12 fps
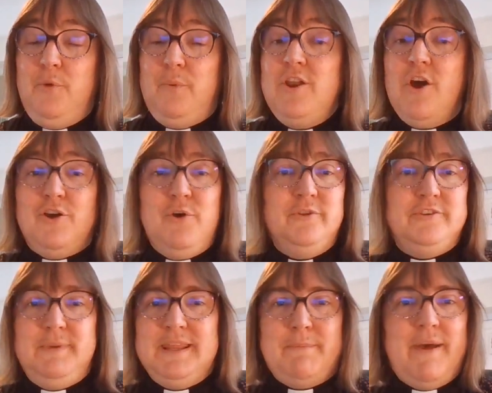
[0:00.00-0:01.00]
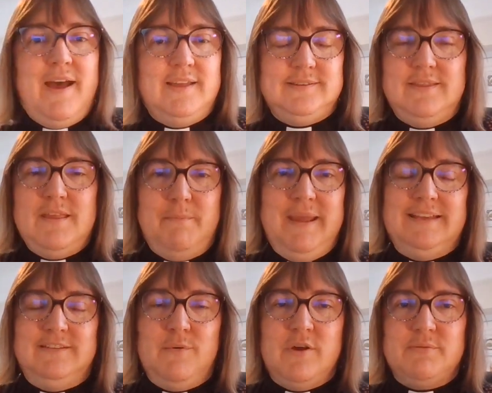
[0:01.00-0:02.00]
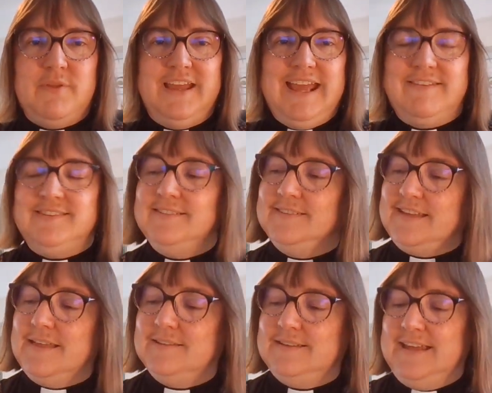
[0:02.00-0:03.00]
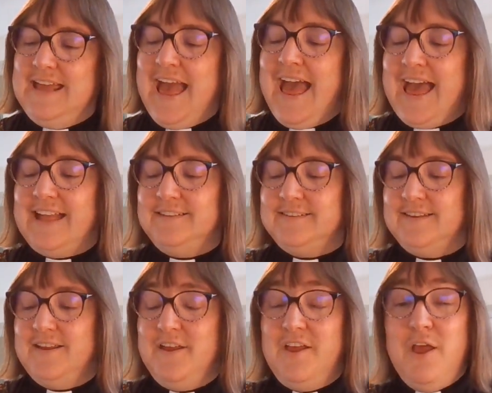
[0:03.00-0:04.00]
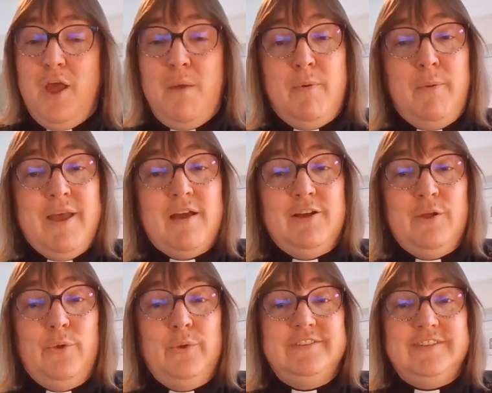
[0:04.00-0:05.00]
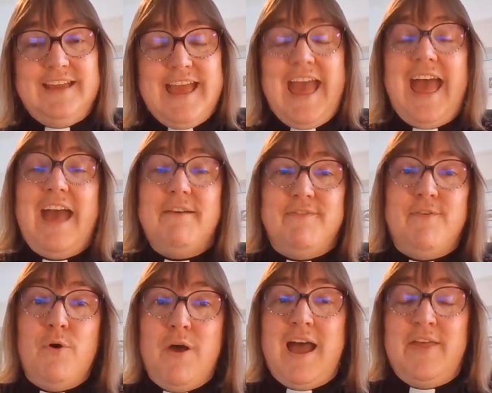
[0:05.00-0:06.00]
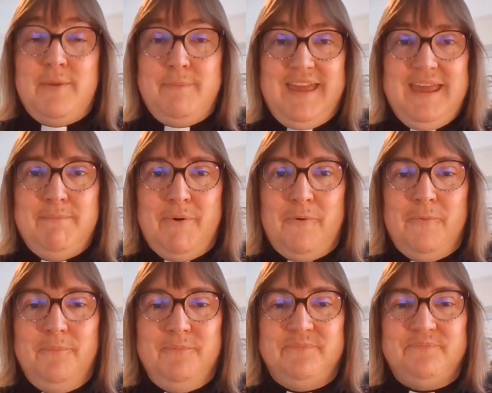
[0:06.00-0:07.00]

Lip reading: We're not called to be the person that Peter was with the gifts and skills that he had, but we are called to care for other people.